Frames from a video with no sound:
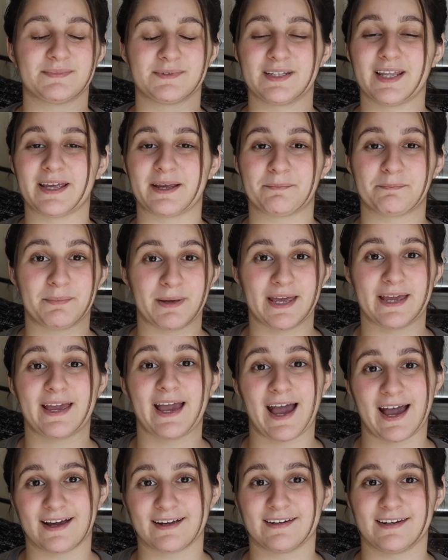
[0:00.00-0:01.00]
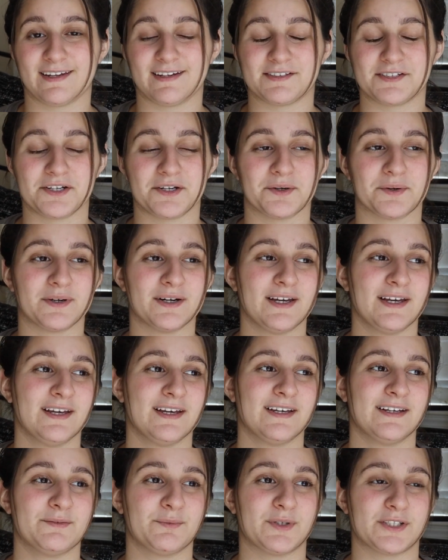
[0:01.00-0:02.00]
like big acne too,
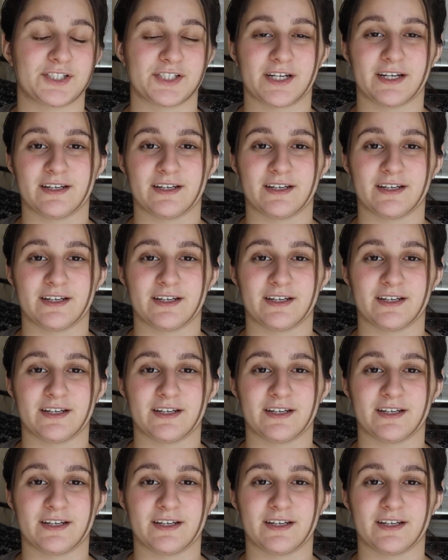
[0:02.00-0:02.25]
which